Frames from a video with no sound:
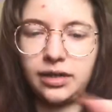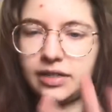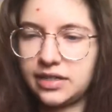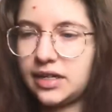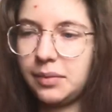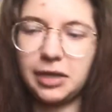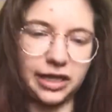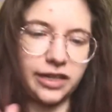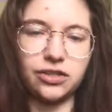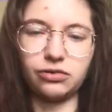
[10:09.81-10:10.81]

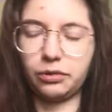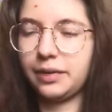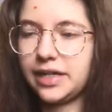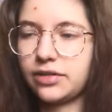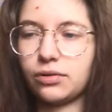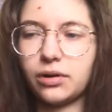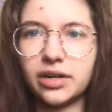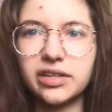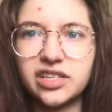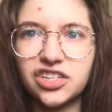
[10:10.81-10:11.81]
stimulus or
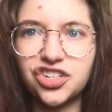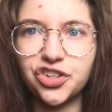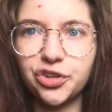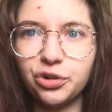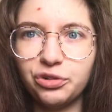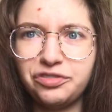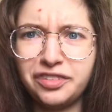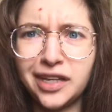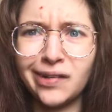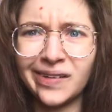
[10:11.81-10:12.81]
resource to
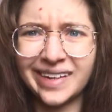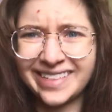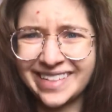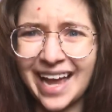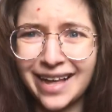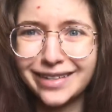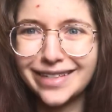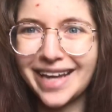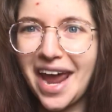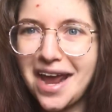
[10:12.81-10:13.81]
feel content.
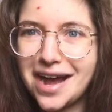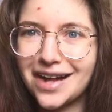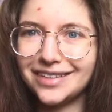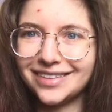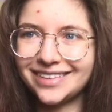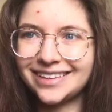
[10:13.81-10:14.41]
And